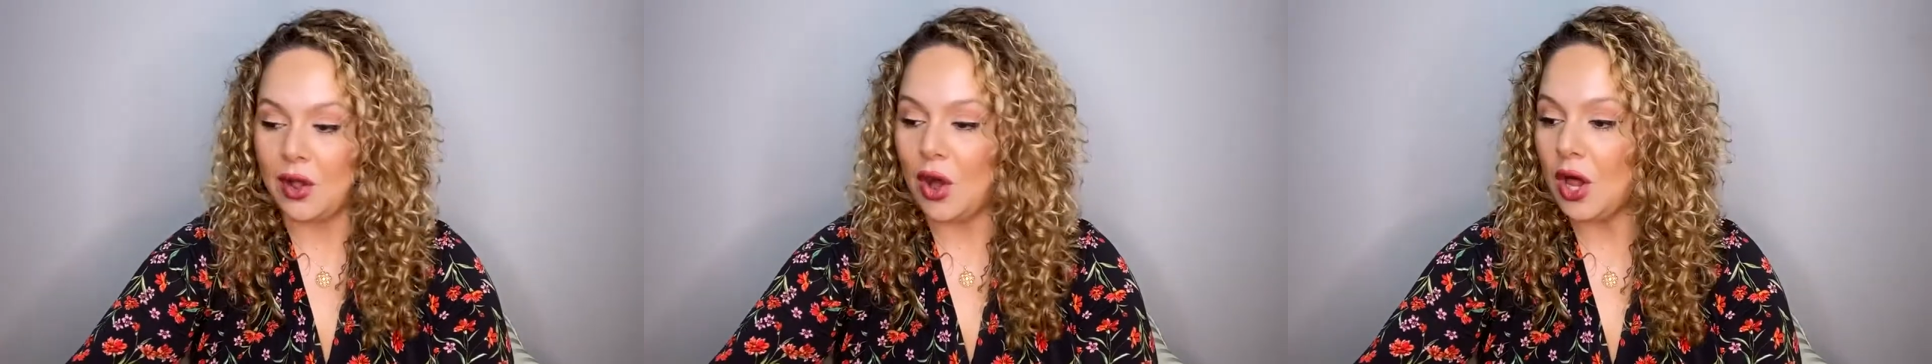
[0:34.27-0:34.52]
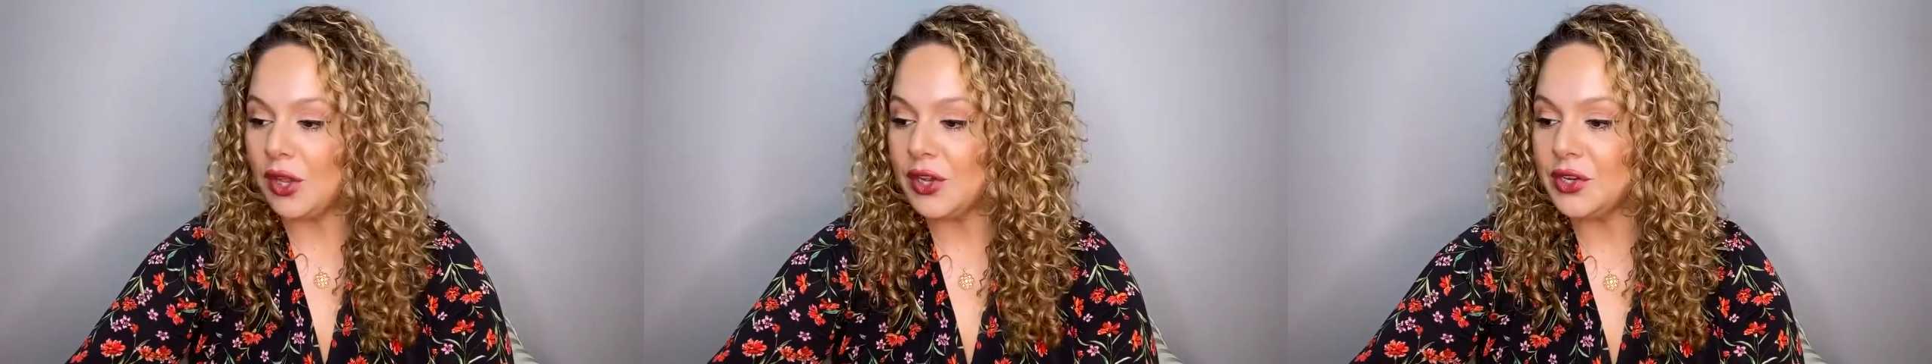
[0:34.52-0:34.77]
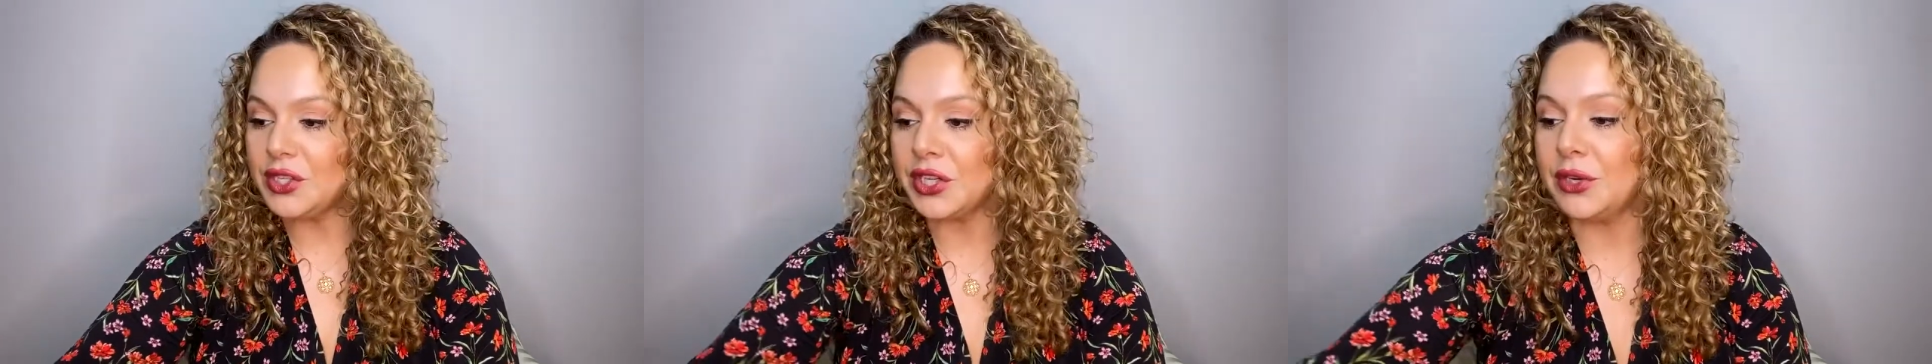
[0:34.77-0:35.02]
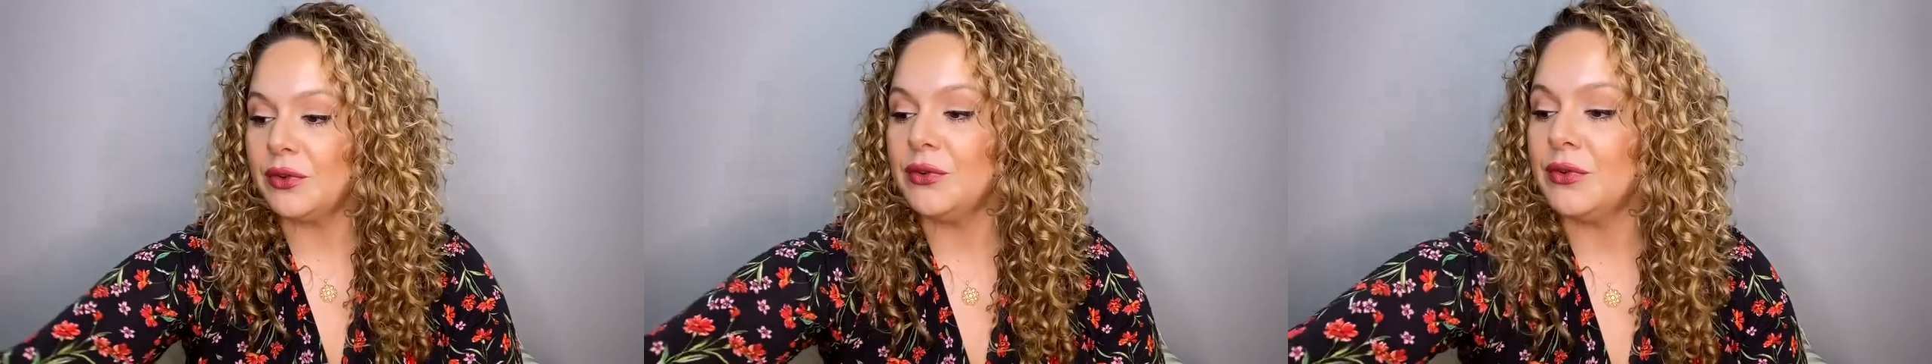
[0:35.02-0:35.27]
All you
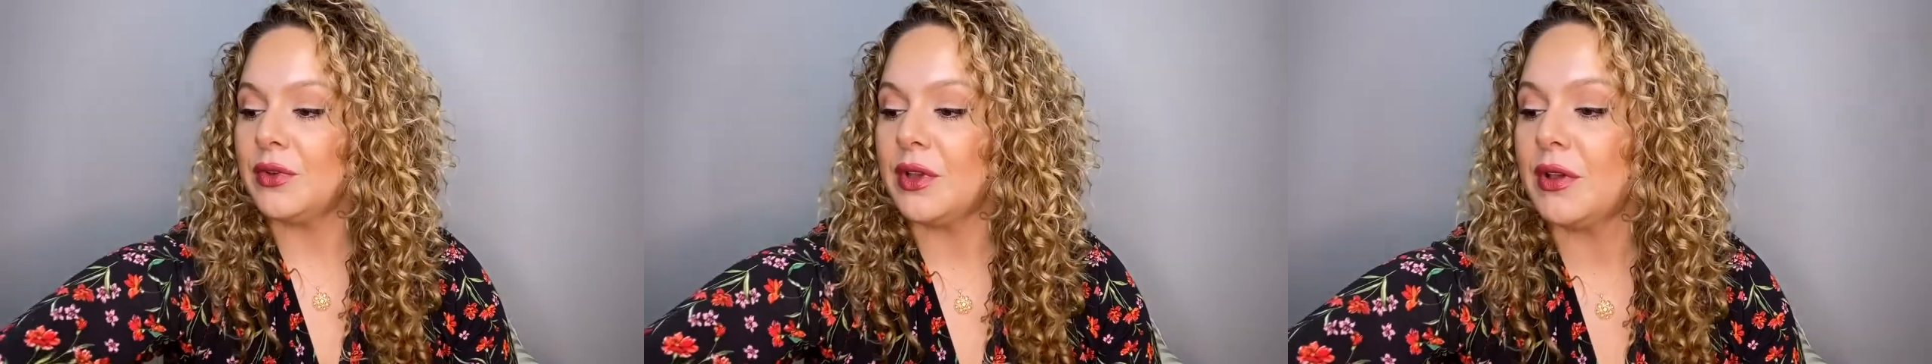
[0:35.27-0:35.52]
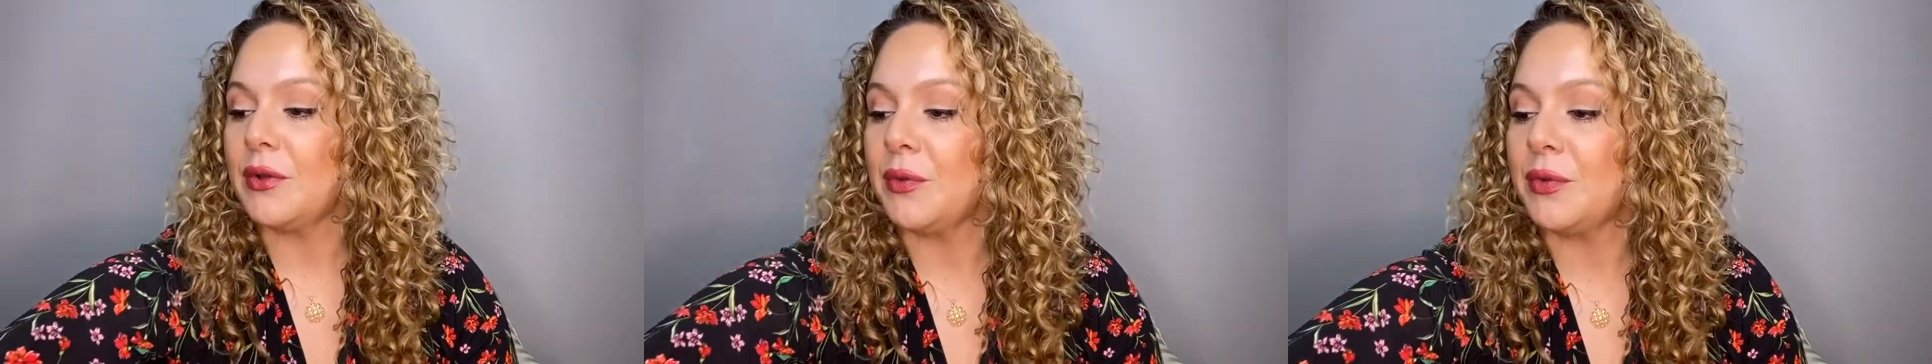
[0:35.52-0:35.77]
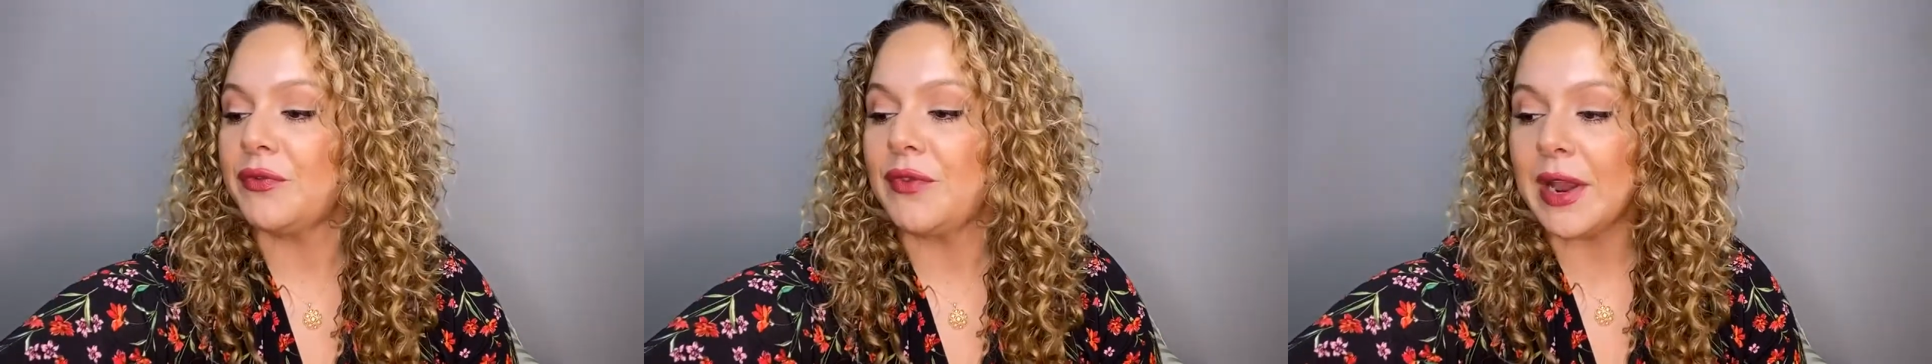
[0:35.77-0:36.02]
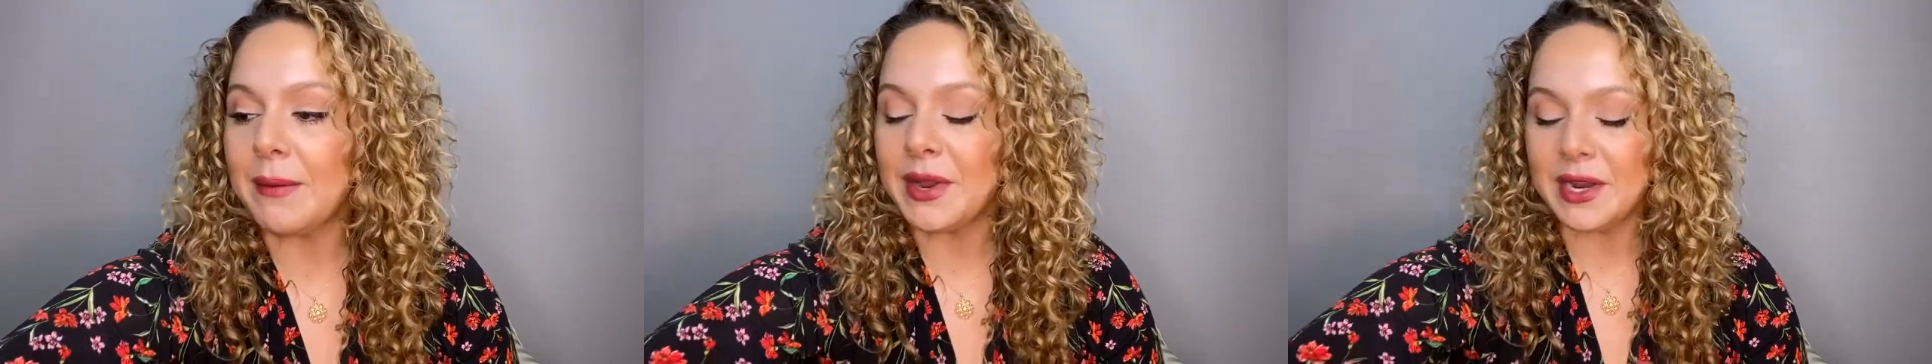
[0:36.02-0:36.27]
do with
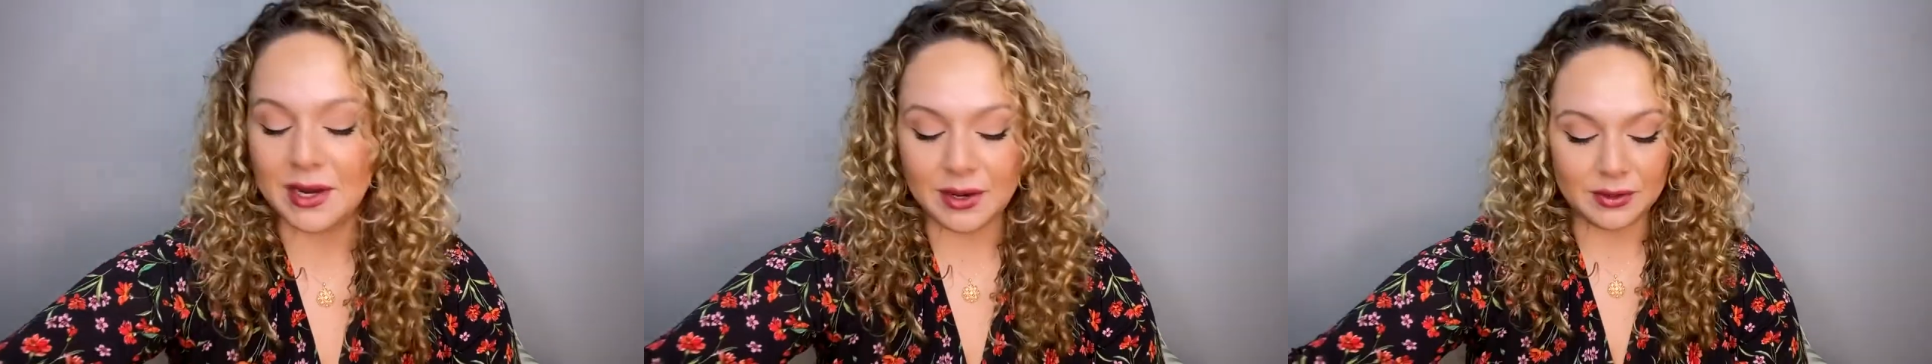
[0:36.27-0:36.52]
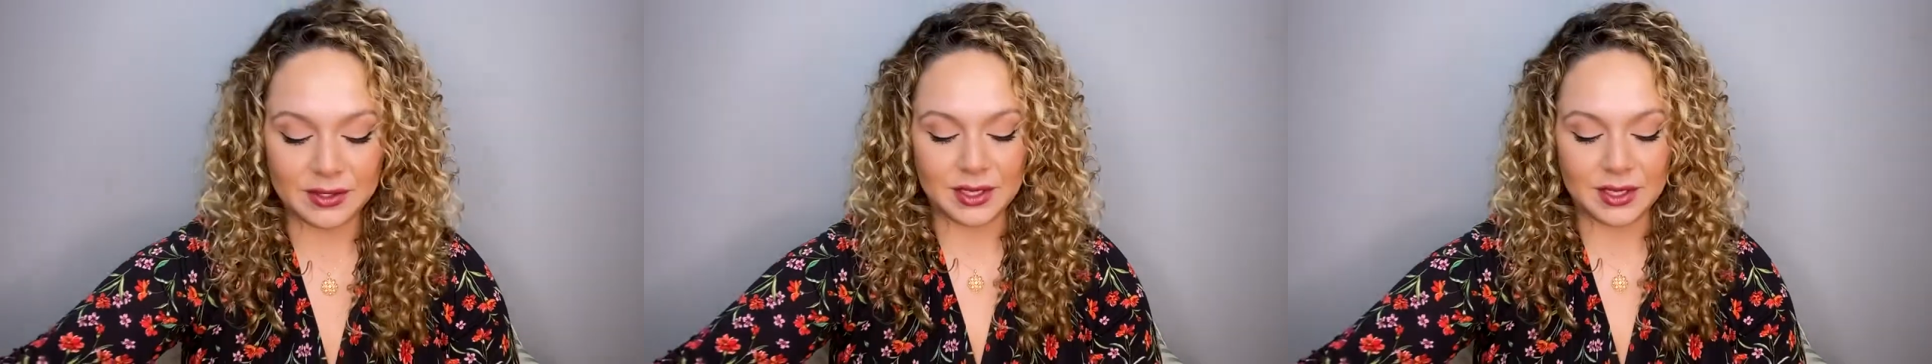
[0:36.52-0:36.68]
recommended use